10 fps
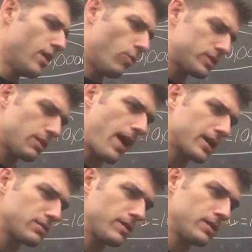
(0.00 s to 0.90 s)
What's the
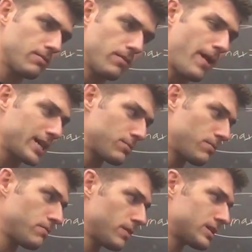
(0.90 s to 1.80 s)

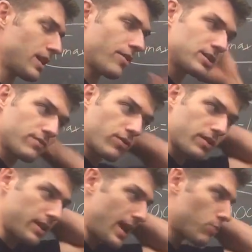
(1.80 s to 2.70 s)
maximum acceleration for
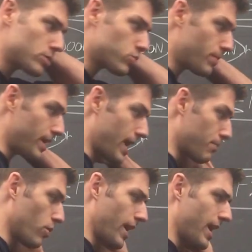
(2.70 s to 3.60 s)
anything downwards would be
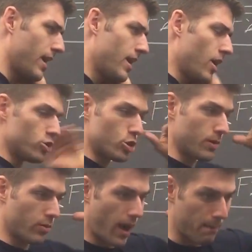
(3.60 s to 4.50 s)
9.8,
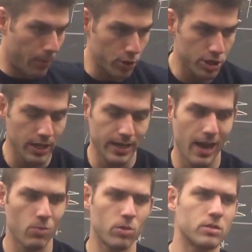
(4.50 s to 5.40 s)
assuming we're not pushing it
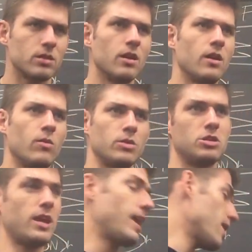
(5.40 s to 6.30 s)
downwards, which
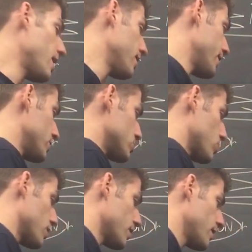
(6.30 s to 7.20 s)
is not how elevators
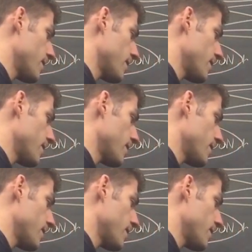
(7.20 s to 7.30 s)
work.